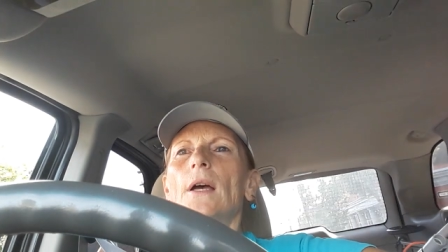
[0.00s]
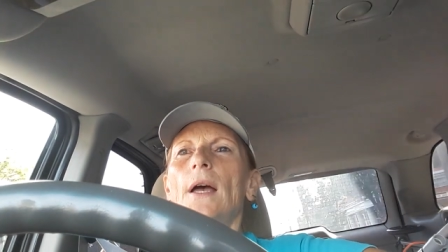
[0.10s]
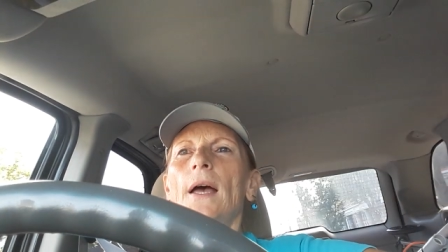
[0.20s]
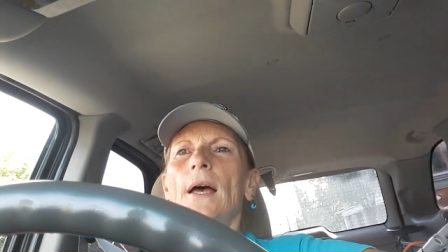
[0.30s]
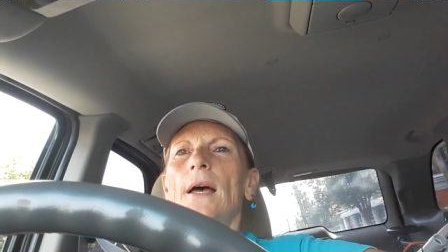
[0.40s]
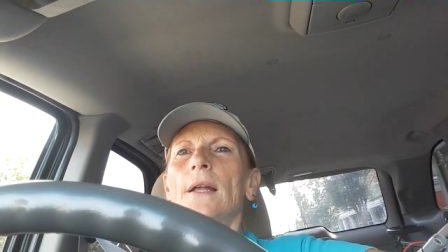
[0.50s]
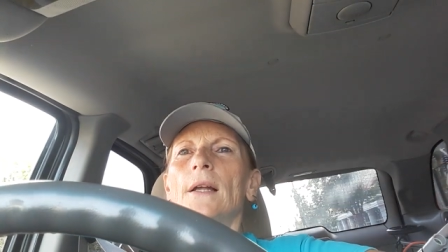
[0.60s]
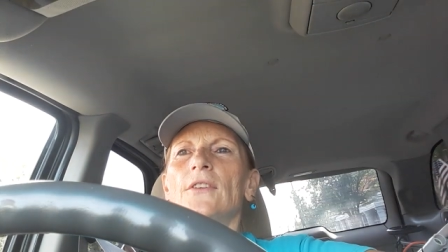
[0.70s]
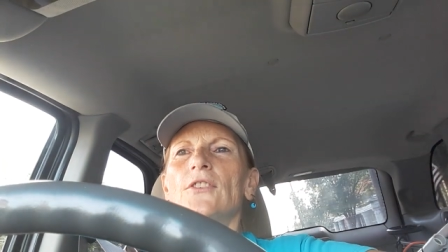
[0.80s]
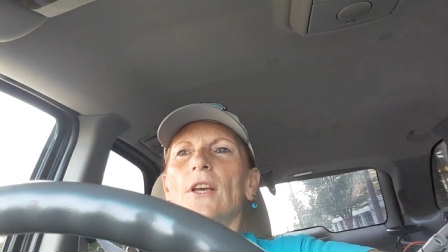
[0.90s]
And
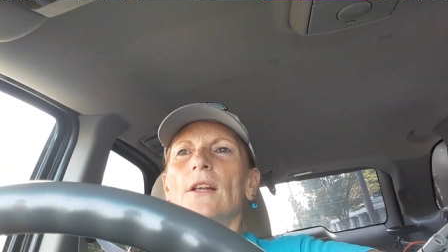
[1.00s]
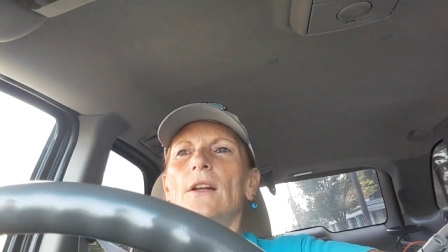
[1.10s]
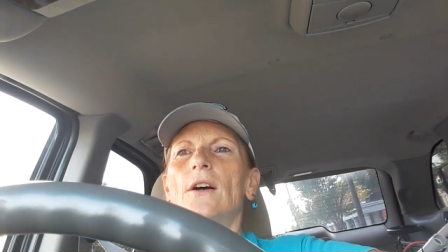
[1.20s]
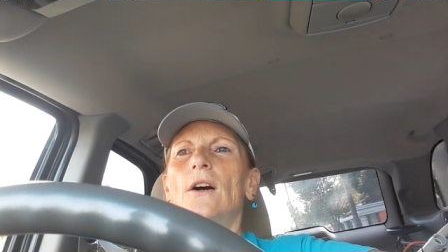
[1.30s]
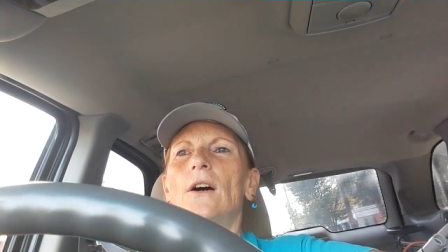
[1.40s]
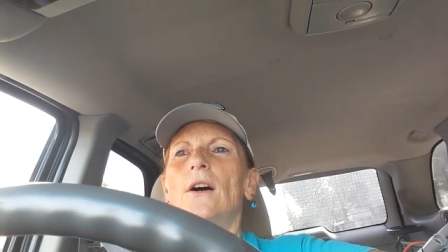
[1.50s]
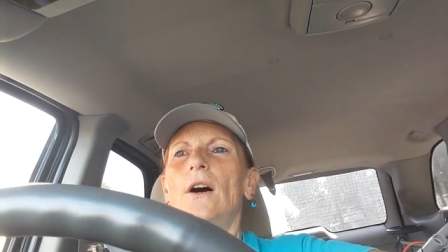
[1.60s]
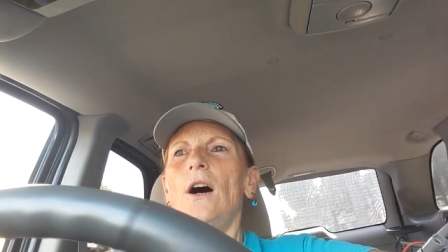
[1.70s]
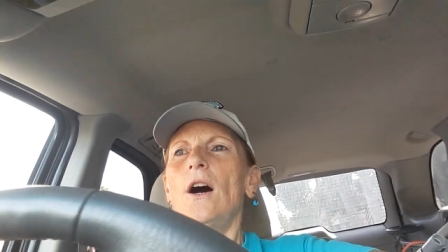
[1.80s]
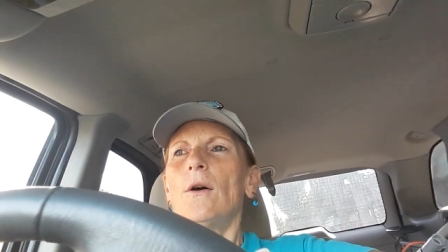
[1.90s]
I said,
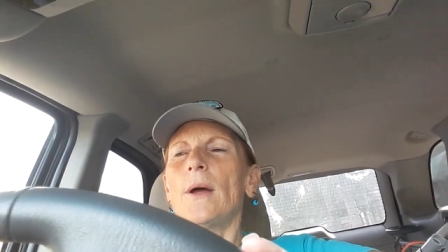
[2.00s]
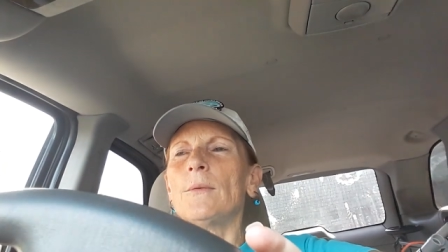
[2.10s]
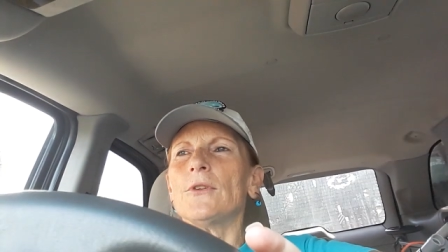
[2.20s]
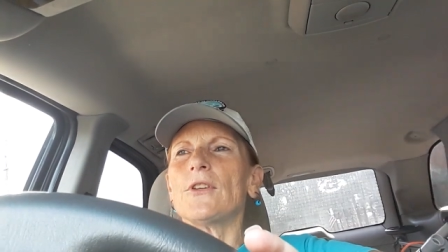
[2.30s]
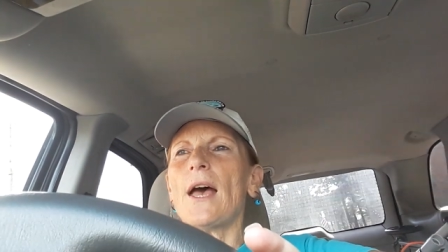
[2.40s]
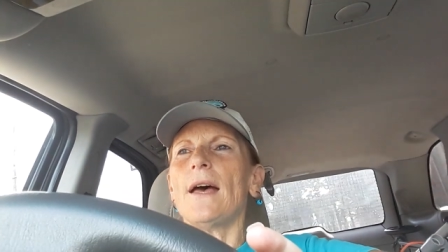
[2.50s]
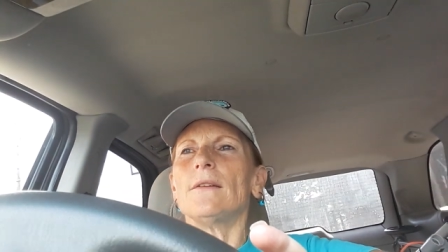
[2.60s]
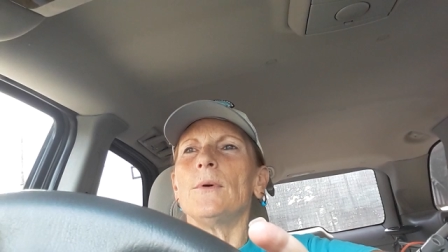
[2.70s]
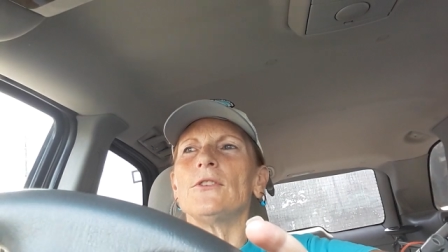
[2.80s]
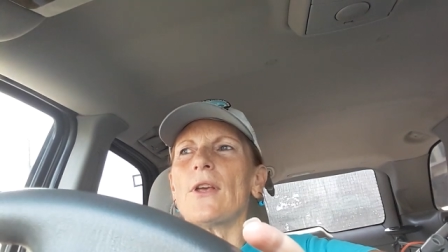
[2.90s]
oh, when was that?
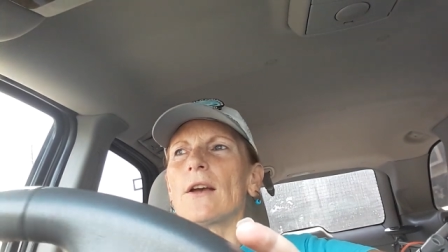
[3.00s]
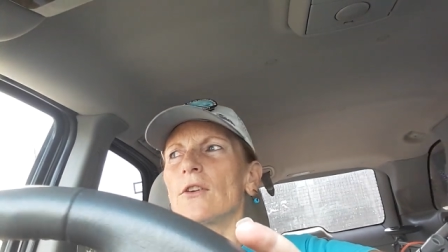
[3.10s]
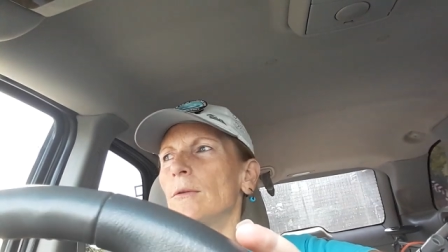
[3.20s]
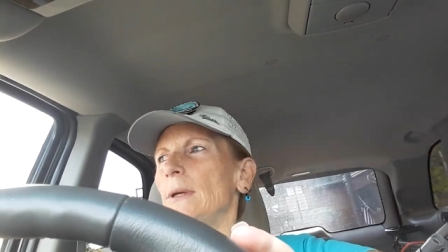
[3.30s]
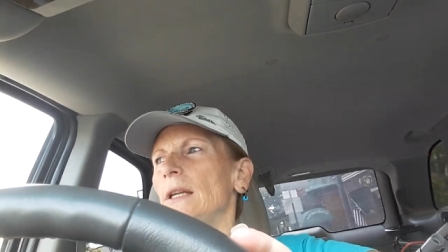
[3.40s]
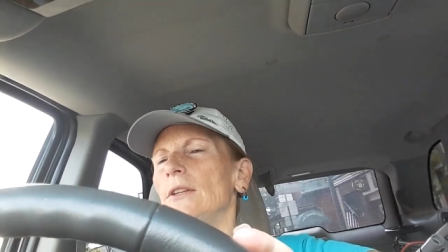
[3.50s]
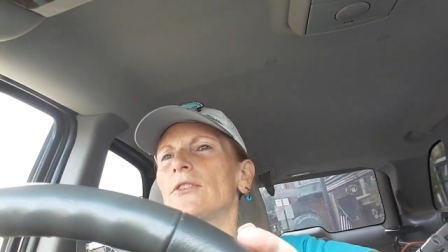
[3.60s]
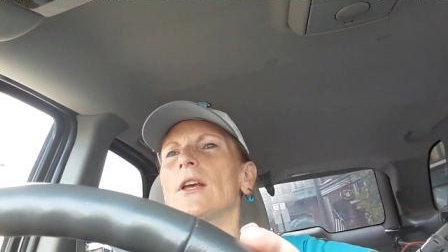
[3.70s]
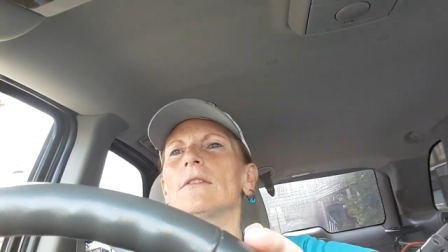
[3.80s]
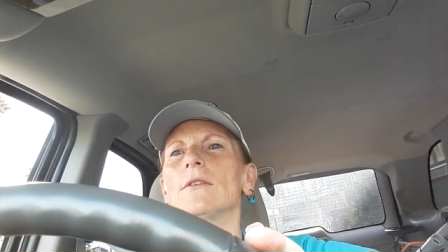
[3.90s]
When's that going to be? He
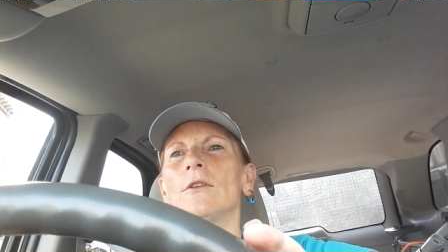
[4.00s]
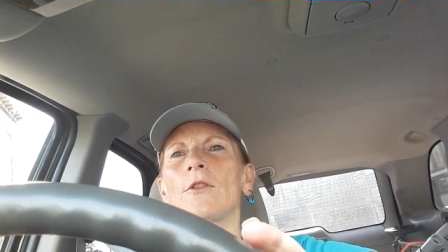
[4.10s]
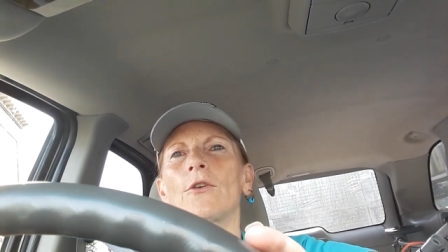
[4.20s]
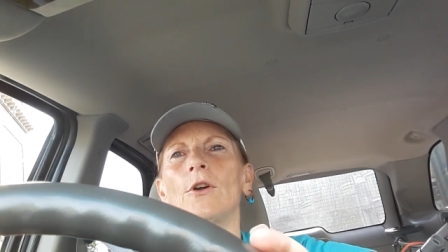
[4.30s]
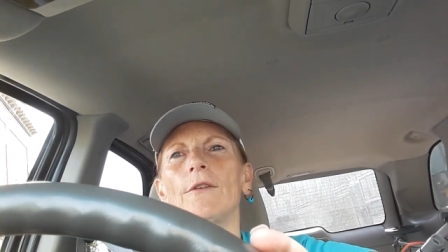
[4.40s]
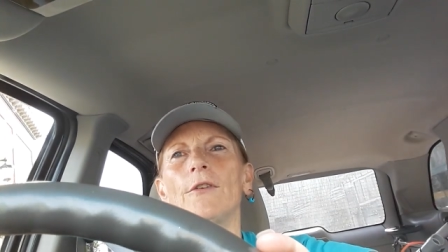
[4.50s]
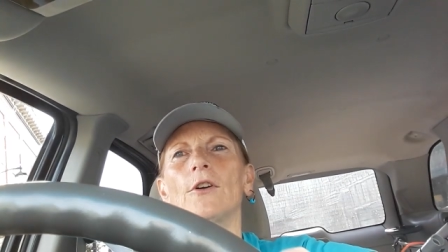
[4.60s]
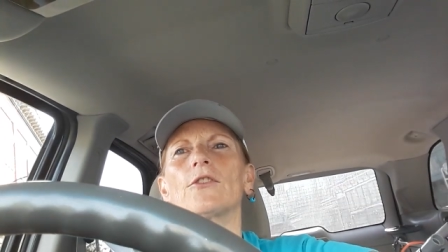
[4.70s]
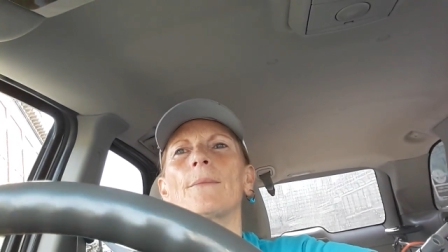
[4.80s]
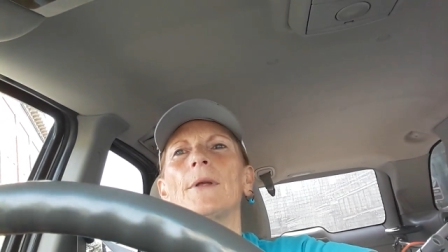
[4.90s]
said, on the
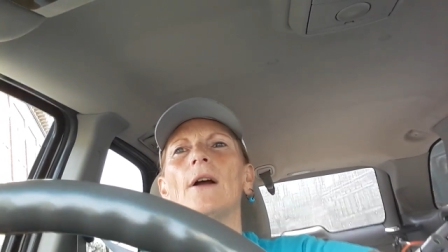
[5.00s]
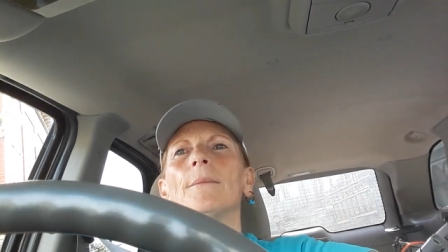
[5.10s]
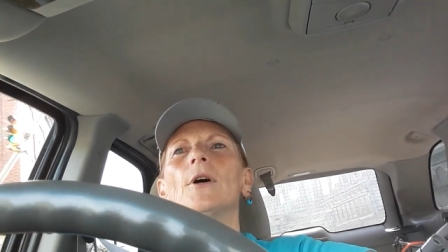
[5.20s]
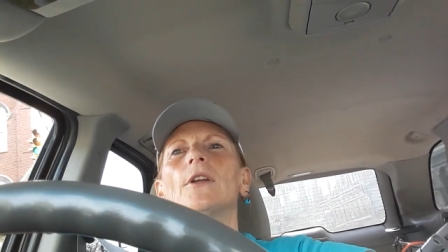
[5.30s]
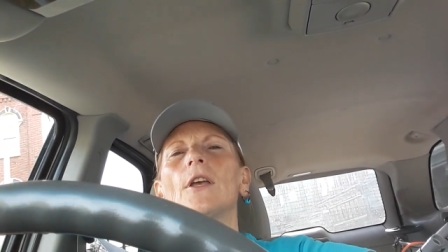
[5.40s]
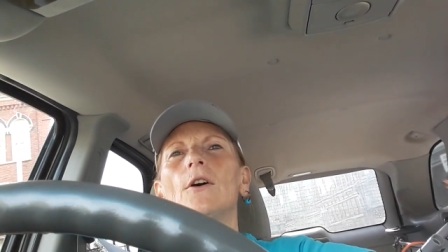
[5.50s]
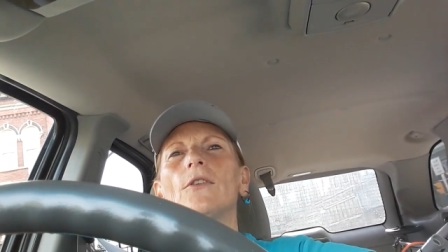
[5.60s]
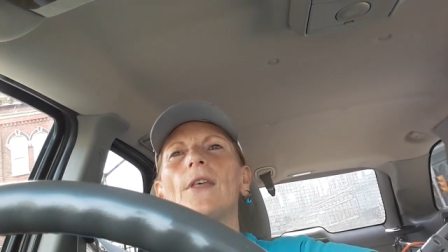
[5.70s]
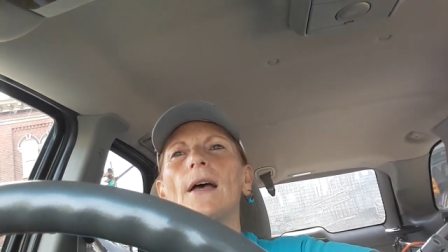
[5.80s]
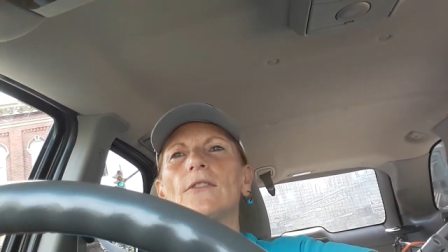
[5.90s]
31st, I'm there. I'm going to go
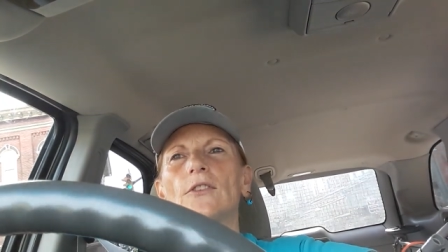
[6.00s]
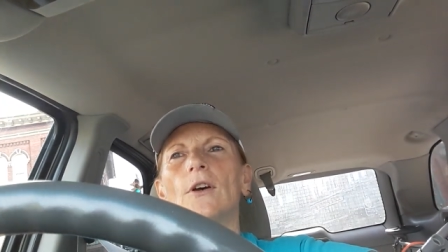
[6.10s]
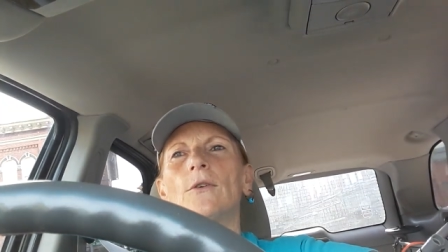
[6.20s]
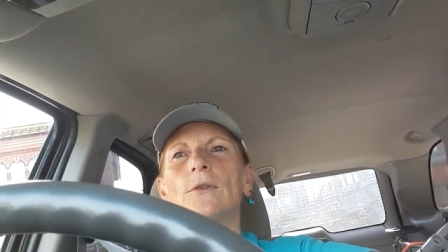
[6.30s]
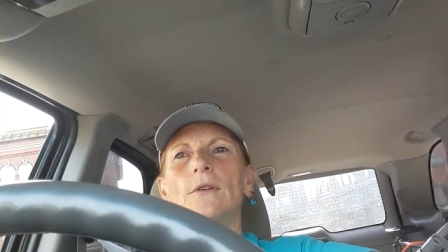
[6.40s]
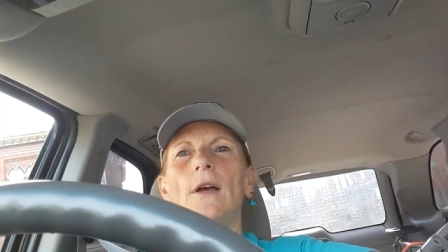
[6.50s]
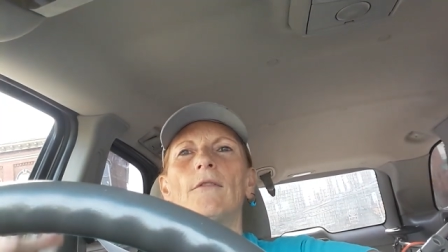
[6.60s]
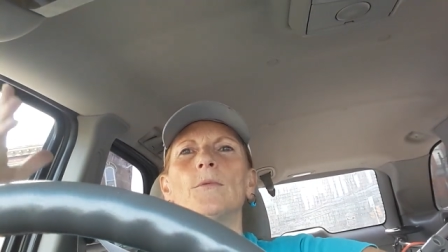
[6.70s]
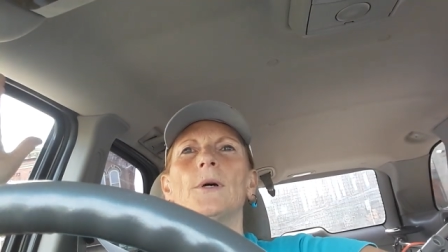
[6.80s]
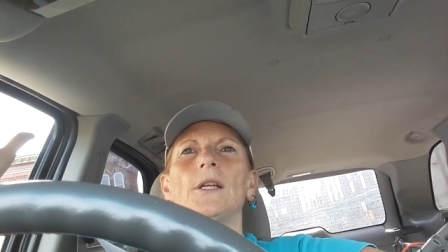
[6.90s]
to that. So
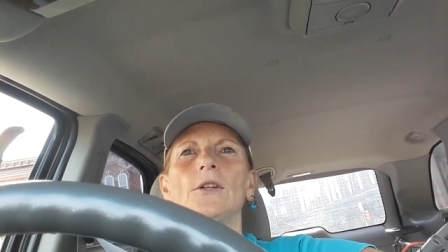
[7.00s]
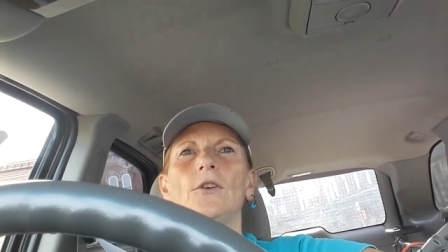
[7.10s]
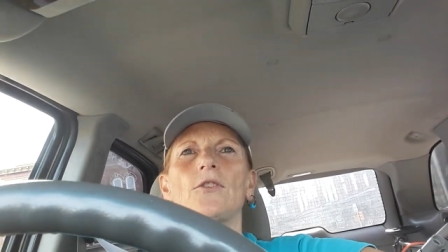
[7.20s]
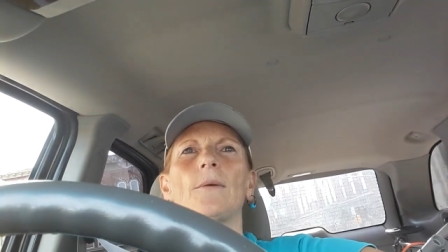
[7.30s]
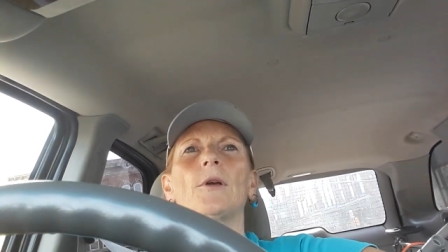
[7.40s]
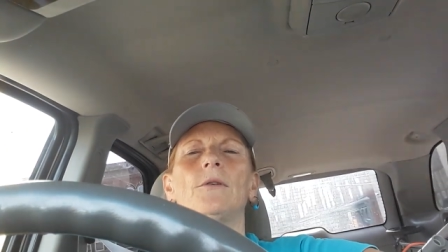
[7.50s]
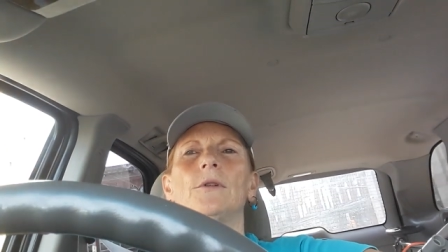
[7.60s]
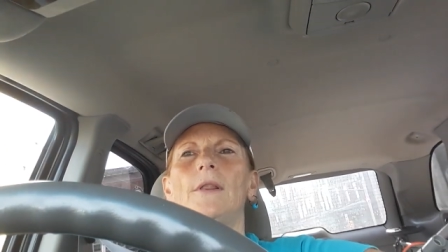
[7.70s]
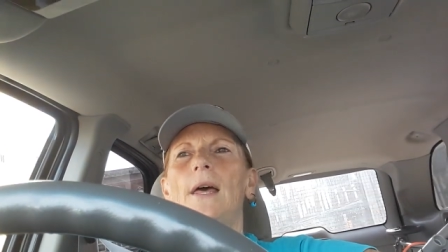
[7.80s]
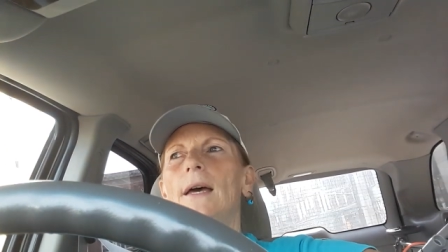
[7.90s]
everybody knows I'm going
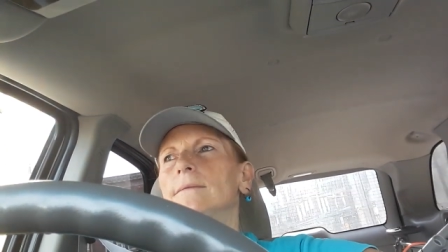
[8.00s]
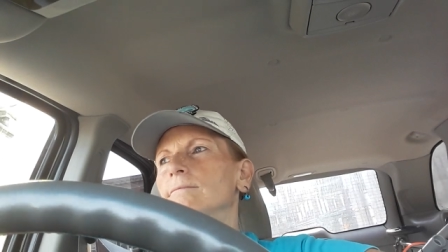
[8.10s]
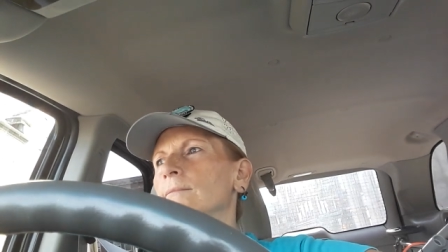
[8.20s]
to that.